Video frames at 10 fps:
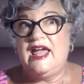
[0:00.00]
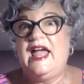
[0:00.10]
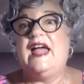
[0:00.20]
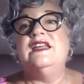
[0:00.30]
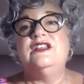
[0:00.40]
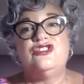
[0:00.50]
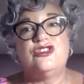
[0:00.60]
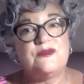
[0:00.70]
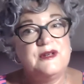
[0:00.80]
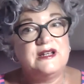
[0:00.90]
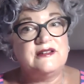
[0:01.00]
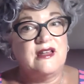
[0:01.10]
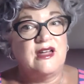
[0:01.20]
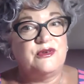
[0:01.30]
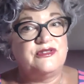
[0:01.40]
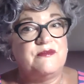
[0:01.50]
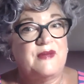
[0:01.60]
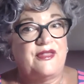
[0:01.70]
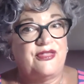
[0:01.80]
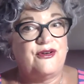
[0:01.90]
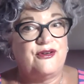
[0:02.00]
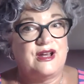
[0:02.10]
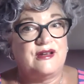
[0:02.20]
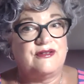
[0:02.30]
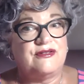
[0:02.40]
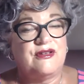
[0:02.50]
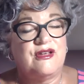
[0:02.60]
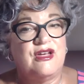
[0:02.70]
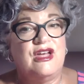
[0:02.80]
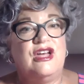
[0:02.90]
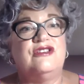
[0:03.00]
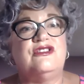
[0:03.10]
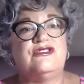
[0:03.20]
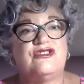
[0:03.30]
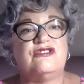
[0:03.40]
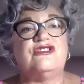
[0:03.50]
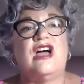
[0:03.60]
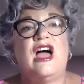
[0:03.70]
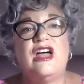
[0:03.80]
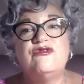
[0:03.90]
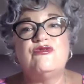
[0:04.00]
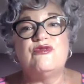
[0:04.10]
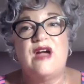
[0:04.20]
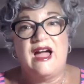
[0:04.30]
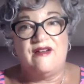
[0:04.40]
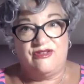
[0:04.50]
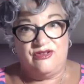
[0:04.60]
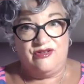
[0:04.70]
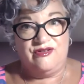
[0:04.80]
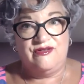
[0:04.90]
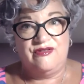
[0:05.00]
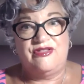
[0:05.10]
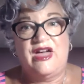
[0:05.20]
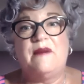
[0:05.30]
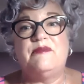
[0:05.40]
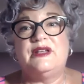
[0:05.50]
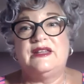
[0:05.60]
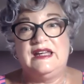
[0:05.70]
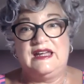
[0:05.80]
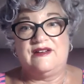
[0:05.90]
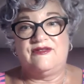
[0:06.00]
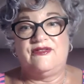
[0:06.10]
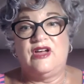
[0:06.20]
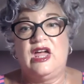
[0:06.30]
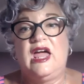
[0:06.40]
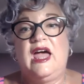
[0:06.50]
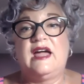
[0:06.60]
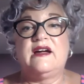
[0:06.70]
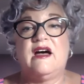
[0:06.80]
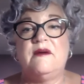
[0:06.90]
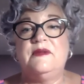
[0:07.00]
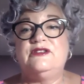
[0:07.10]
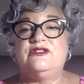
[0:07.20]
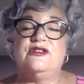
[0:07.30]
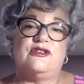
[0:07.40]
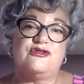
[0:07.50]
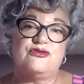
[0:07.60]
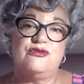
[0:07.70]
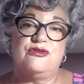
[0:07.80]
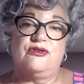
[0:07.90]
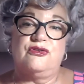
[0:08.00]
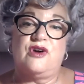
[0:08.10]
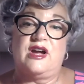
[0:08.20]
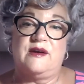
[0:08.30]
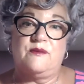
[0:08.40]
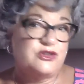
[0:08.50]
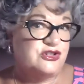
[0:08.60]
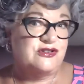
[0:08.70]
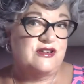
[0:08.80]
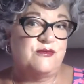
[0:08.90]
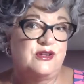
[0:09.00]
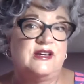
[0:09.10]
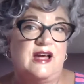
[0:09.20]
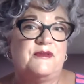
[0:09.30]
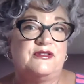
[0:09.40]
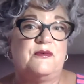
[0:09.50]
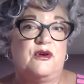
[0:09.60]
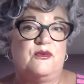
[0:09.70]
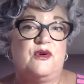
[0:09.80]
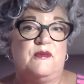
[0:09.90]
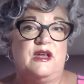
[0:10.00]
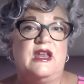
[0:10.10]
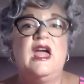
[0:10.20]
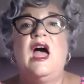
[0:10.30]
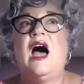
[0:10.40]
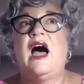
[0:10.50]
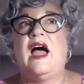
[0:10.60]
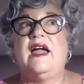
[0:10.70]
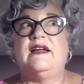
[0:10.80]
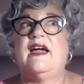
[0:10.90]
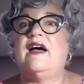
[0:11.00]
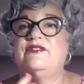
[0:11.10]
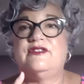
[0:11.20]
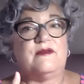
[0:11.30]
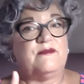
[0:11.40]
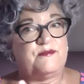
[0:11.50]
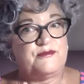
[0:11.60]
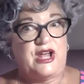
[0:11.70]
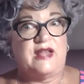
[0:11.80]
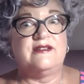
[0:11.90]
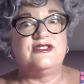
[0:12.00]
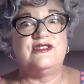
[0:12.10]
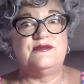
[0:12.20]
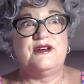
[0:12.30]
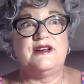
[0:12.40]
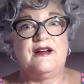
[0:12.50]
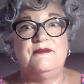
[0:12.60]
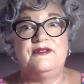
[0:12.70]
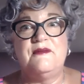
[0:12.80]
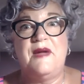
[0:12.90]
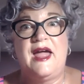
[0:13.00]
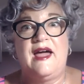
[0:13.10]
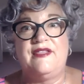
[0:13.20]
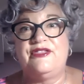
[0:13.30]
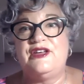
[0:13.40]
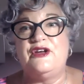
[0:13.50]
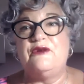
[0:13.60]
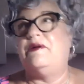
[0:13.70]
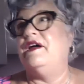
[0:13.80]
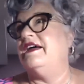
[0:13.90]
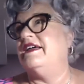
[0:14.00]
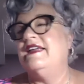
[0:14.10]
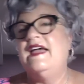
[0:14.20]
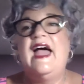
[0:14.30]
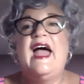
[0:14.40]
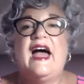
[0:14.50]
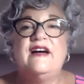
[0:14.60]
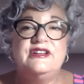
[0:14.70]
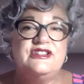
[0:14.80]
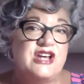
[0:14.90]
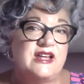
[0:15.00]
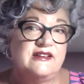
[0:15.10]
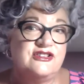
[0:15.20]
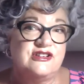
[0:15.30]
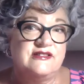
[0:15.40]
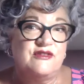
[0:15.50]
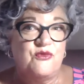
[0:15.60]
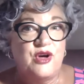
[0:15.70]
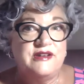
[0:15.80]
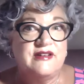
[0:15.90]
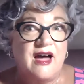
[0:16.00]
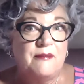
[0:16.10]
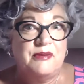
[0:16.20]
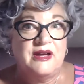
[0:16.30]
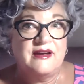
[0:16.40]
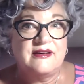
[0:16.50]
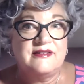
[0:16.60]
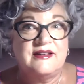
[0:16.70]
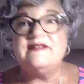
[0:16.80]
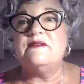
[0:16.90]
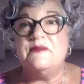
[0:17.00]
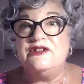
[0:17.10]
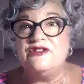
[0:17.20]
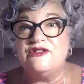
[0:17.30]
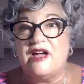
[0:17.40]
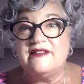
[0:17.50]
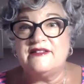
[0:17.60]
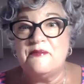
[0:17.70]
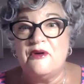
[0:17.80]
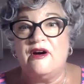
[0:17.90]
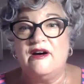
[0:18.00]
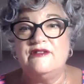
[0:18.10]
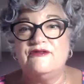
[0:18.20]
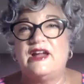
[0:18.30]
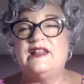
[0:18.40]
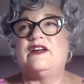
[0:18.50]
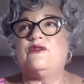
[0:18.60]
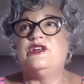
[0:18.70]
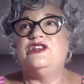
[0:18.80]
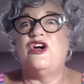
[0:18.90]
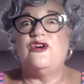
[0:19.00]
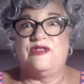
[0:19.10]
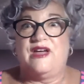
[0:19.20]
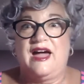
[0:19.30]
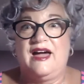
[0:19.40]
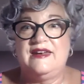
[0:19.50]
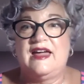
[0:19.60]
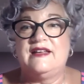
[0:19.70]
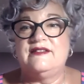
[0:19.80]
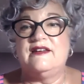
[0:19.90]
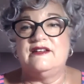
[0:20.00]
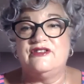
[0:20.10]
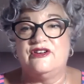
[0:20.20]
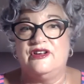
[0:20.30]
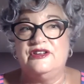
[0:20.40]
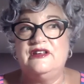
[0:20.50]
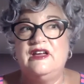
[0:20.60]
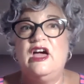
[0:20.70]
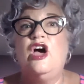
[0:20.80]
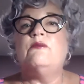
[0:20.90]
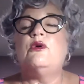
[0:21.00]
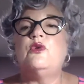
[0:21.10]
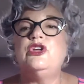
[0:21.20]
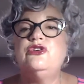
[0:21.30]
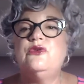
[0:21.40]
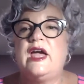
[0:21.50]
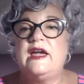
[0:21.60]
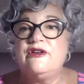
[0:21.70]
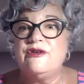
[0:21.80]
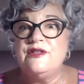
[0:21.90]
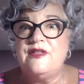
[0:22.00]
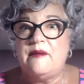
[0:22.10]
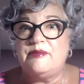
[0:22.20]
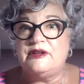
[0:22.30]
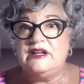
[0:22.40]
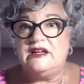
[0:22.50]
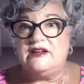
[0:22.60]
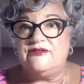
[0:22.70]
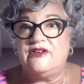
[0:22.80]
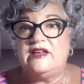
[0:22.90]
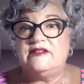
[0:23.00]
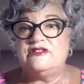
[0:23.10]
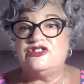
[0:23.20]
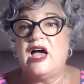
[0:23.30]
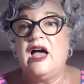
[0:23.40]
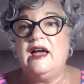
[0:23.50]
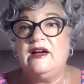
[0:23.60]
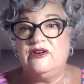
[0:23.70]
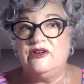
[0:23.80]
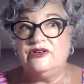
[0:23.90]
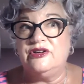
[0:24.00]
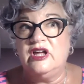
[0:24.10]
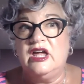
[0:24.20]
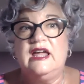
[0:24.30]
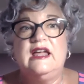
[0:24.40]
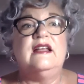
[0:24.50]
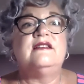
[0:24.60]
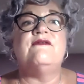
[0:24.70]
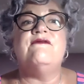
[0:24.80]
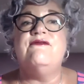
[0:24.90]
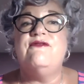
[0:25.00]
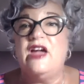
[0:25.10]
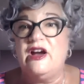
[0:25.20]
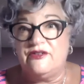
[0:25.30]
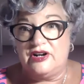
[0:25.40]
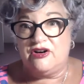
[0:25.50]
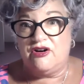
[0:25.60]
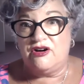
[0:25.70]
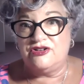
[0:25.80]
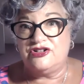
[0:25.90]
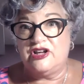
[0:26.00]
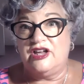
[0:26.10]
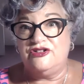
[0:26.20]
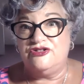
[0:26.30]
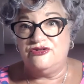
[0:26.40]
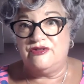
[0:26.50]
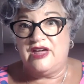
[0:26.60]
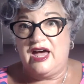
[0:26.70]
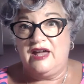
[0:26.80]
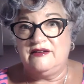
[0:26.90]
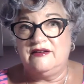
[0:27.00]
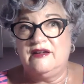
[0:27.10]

And it took me until I was in my 30s to start to unravel that belief and come into the truth of who I am, which is that really I'm a smart woman. I have some challenges when it comes to math, but having challenges in one topic doesn't mean you're not smart, right? Like we know that as an adult, but when you anchor in that belief as a child, it's very hard to undo that.